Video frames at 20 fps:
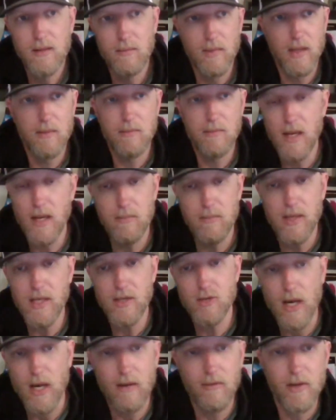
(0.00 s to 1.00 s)
It may be
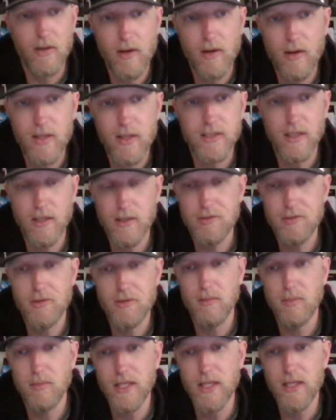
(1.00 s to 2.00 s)
traveling across country
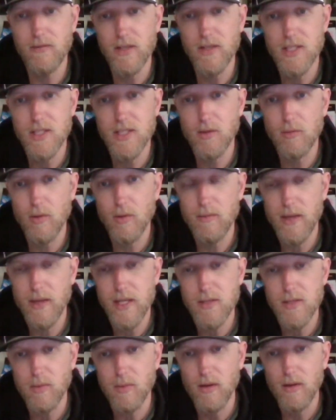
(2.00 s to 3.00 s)
to play Division Three
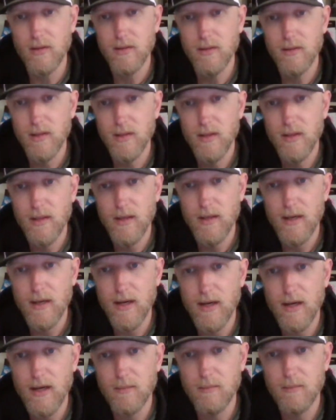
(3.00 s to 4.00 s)
baseball.
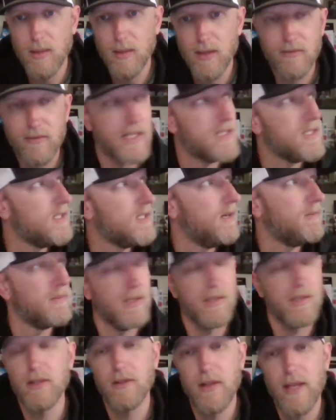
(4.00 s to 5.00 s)
But if that's
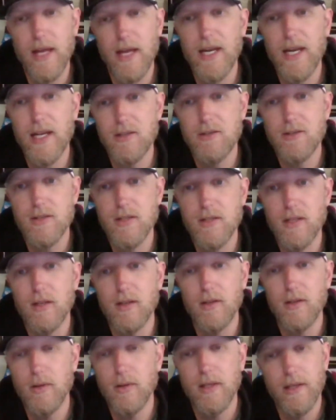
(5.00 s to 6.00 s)
something you're that interested in
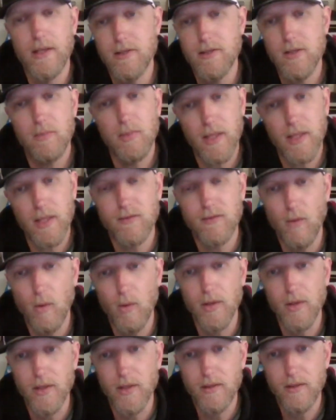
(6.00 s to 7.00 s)
doing, there's a place
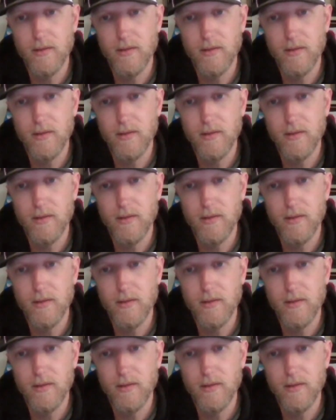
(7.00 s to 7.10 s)
for you.